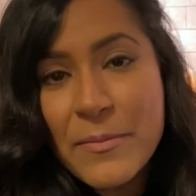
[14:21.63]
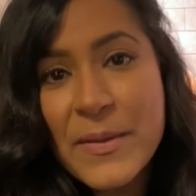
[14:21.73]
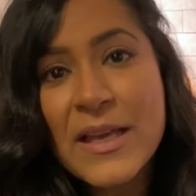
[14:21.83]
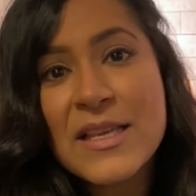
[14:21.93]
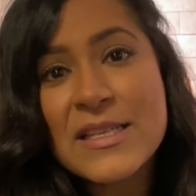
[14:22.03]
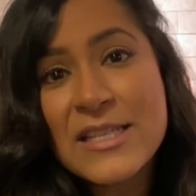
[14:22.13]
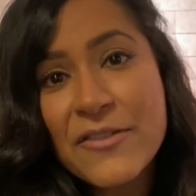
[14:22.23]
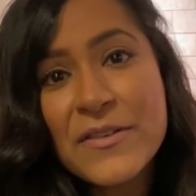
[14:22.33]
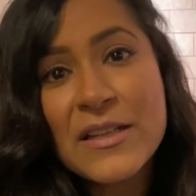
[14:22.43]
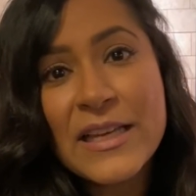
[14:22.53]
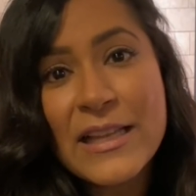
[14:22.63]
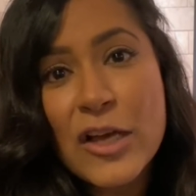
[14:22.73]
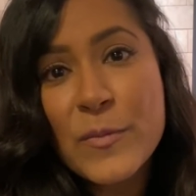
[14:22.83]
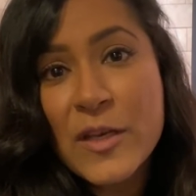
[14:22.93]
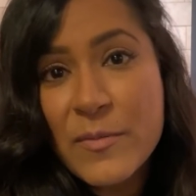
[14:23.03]
because it definitely
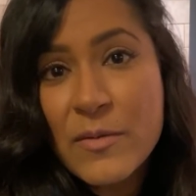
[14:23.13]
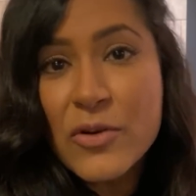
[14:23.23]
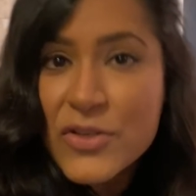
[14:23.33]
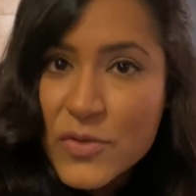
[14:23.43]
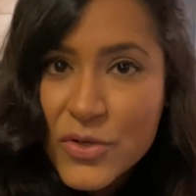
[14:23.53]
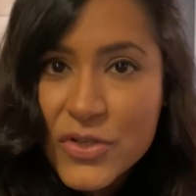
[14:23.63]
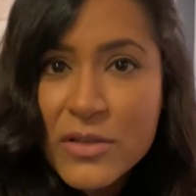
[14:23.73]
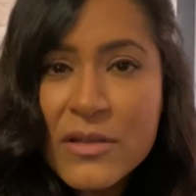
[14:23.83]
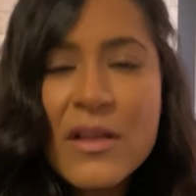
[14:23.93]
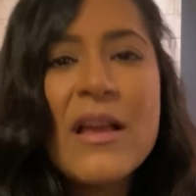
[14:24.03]
allowed me to be more social